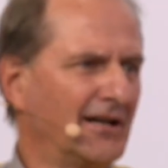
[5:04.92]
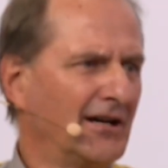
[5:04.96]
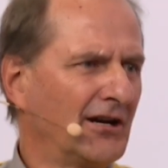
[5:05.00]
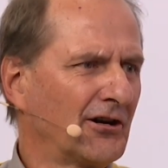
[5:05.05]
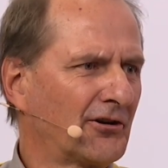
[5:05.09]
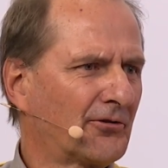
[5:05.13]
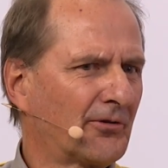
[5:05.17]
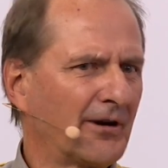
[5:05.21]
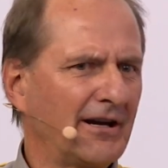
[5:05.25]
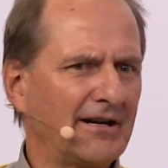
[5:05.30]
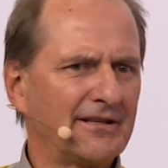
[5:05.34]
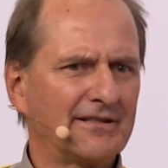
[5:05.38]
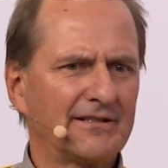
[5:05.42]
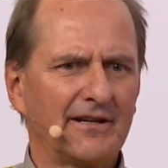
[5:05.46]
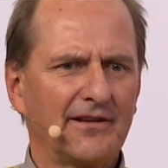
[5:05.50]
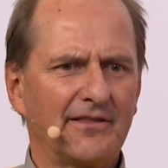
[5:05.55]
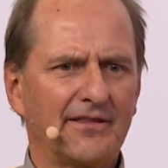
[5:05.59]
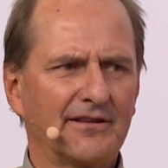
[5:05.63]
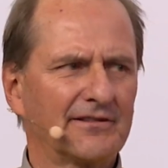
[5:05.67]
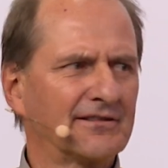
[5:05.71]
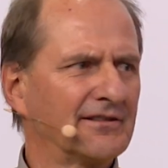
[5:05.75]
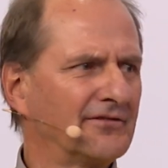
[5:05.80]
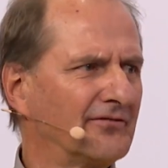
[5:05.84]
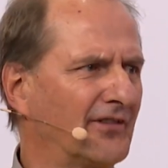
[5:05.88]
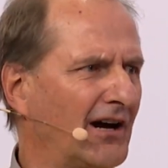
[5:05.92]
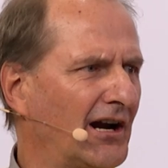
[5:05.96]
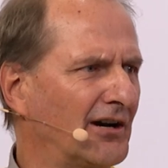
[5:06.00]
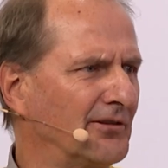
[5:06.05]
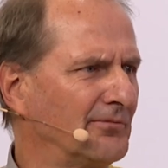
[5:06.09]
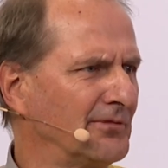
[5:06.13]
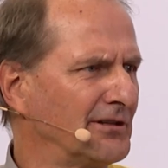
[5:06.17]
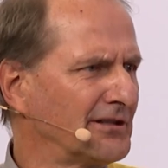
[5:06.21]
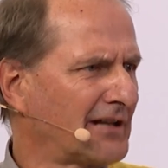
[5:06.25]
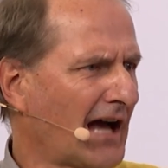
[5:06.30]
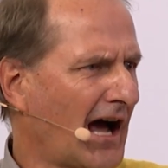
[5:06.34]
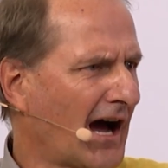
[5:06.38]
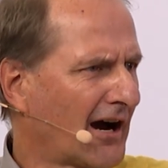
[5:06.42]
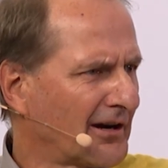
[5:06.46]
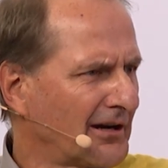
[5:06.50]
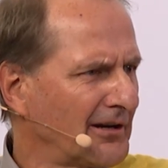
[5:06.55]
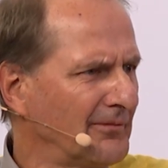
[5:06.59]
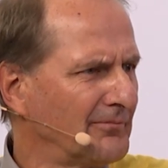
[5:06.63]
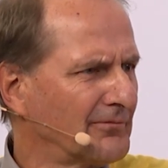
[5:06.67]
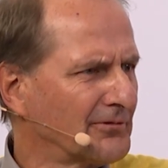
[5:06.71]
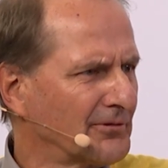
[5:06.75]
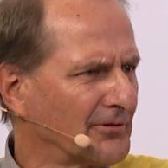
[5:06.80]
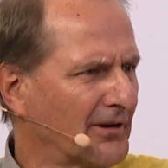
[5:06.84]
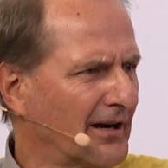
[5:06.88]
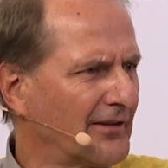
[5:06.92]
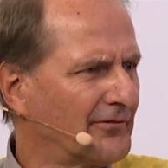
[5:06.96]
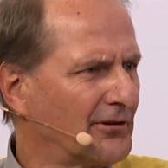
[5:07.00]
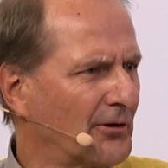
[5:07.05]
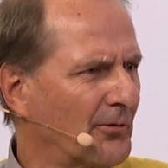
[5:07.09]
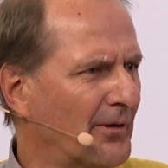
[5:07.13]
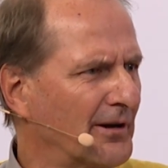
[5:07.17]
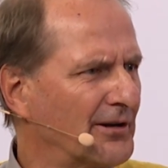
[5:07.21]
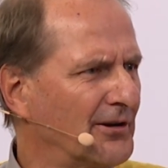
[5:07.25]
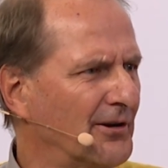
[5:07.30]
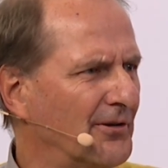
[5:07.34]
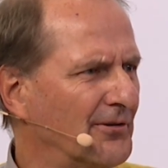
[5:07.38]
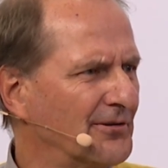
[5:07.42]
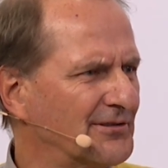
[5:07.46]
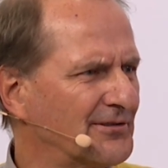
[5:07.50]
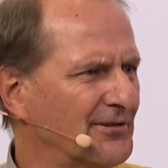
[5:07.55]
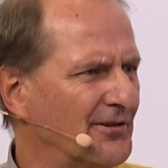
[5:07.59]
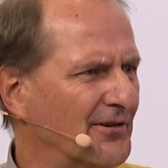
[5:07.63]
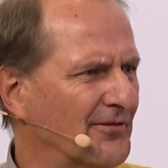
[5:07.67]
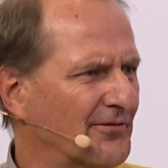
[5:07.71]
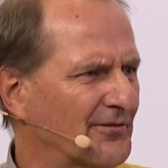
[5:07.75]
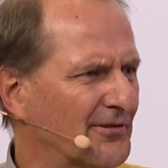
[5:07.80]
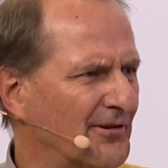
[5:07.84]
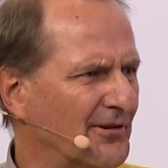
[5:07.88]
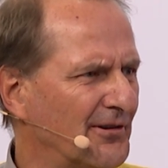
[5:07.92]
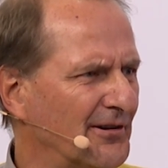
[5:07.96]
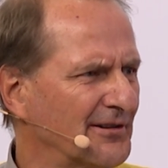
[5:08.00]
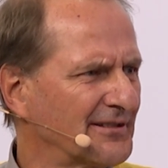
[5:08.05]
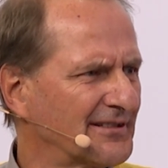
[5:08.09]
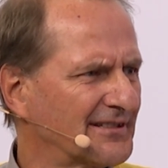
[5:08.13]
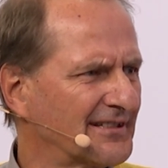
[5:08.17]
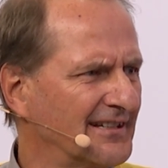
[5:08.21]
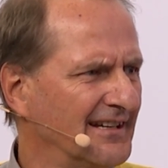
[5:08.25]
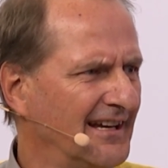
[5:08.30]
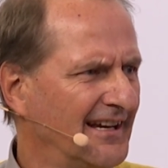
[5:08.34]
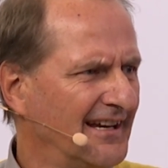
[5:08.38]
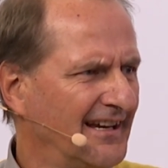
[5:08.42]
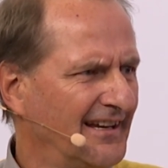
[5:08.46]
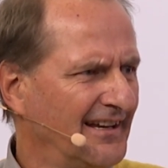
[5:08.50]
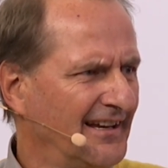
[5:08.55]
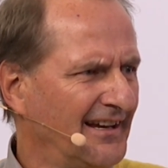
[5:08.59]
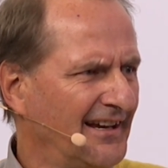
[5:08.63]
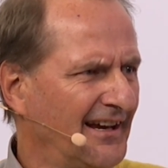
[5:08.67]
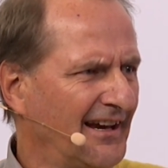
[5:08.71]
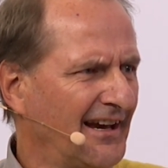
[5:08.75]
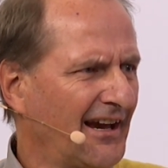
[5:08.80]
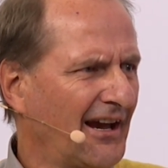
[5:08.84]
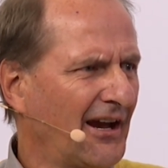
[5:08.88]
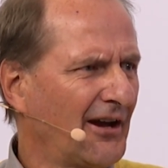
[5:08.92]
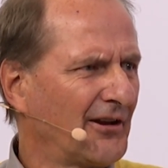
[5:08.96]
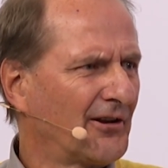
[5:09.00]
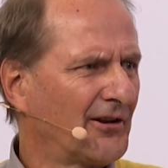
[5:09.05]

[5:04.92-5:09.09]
crazy in this environment, Achim. No, everyone knows you, of course. Head